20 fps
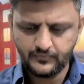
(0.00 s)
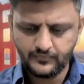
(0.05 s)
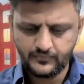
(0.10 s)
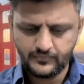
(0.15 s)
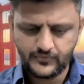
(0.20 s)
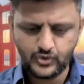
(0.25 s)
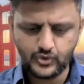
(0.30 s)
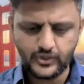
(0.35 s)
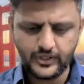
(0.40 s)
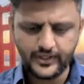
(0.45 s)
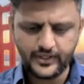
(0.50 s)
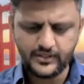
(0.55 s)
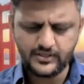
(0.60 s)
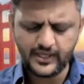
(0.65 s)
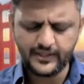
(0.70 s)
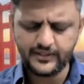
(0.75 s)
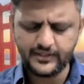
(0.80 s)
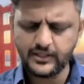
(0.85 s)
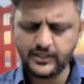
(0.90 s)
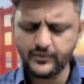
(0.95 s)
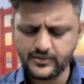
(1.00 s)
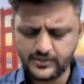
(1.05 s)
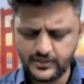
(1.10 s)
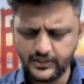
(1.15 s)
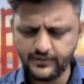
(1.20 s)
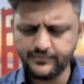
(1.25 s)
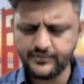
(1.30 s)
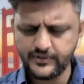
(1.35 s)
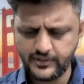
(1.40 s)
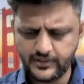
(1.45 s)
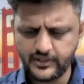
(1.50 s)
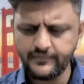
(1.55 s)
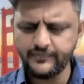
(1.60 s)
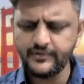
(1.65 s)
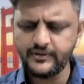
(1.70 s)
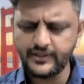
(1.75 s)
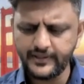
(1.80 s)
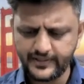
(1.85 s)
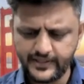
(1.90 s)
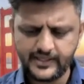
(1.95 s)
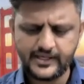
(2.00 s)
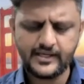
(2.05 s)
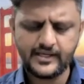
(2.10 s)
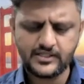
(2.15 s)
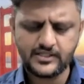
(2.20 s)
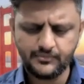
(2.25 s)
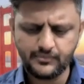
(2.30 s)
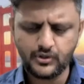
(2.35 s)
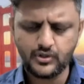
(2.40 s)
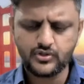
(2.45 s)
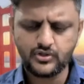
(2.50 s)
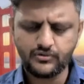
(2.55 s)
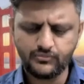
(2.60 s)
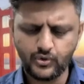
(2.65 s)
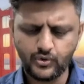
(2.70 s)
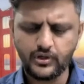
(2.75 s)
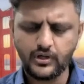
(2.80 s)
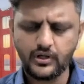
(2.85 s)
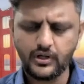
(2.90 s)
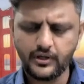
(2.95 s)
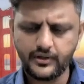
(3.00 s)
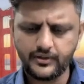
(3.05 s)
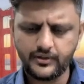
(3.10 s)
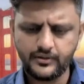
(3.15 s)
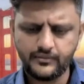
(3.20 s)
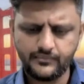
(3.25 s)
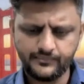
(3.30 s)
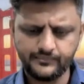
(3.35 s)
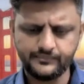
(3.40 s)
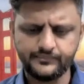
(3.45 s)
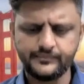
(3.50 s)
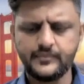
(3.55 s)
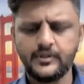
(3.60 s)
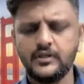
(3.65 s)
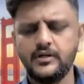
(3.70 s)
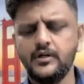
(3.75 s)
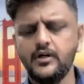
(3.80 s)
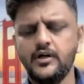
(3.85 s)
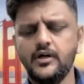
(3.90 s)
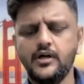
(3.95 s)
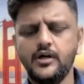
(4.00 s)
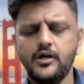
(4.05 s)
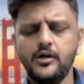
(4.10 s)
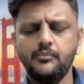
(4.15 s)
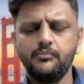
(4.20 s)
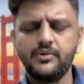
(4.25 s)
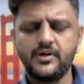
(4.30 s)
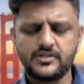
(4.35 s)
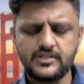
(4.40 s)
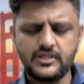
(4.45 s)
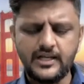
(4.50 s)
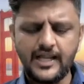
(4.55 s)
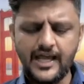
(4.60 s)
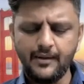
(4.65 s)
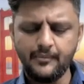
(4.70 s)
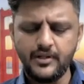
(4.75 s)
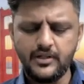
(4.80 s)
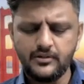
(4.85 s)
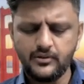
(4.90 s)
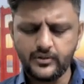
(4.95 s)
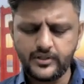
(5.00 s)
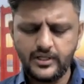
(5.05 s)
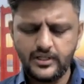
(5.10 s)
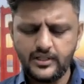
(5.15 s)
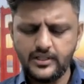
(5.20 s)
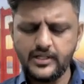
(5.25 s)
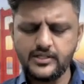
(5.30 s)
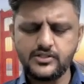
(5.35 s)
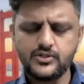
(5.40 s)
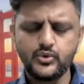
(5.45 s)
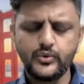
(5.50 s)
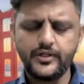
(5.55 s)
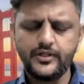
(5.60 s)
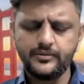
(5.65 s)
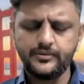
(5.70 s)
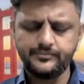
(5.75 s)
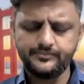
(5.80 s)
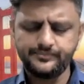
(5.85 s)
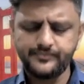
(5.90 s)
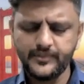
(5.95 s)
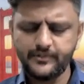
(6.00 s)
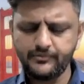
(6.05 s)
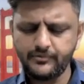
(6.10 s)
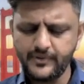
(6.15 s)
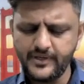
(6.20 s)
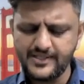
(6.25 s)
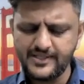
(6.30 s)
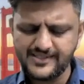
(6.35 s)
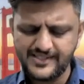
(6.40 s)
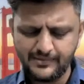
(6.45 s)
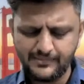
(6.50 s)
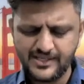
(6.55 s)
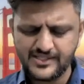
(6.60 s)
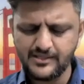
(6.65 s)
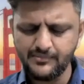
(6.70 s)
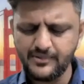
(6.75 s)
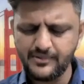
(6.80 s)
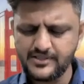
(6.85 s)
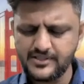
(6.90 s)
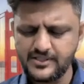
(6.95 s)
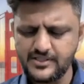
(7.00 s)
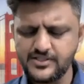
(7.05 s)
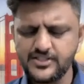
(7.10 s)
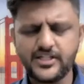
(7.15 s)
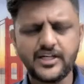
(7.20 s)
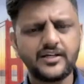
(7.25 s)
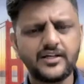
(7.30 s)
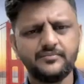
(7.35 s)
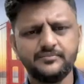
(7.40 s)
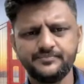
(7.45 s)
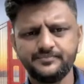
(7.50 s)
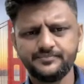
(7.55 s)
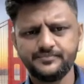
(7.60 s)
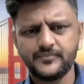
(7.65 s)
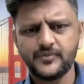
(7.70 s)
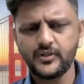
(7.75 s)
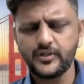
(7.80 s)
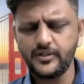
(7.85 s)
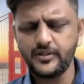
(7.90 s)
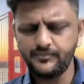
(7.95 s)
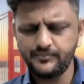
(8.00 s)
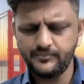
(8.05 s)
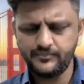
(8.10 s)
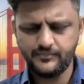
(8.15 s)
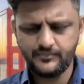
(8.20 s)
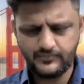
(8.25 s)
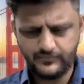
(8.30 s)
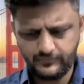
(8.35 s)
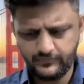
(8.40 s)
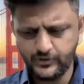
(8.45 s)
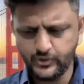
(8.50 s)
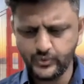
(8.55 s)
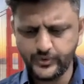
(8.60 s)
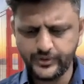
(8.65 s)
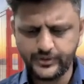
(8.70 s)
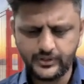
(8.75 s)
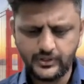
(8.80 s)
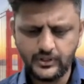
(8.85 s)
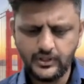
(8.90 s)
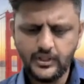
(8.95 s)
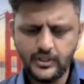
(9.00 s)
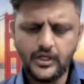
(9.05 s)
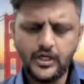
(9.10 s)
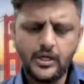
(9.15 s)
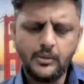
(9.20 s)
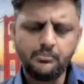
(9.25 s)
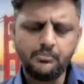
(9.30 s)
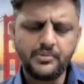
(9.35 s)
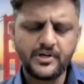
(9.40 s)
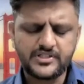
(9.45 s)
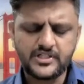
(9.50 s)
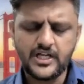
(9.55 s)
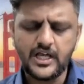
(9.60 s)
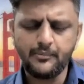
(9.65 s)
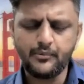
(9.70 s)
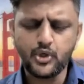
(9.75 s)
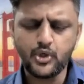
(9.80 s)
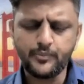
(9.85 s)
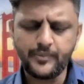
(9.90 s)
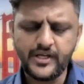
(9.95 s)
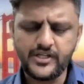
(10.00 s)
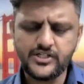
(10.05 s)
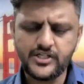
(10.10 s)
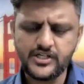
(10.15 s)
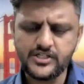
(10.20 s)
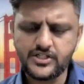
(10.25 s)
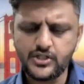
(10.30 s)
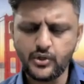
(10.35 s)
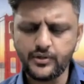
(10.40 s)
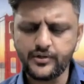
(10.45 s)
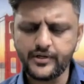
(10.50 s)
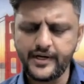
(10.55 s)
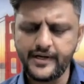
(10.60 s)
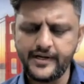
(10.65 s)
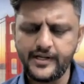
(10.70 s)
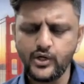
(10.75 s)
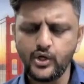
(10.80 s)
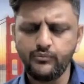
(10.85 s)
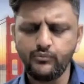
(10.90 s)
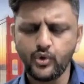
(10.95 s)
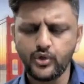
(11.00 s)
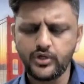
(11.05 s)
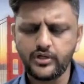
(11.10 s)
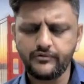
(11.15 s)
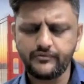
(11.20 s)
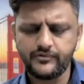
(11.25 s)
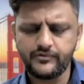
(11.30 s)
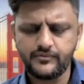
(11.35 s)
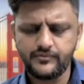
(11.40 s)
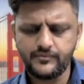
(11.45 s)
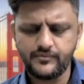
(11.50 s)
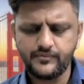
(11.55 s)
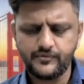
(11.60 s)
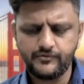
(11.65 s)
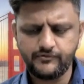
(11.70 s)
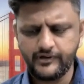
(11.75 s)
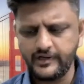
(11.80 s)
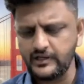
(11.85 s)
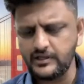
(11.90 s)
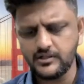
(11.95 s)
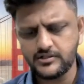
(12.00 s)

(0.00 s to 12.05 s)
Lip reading: So let us, I think they have given that example also of motor car here. Person liable, okay, let's do it. Everybody, same example is it, check, okay, we'll do it. Person liable to pay GST on renting of motor vehicle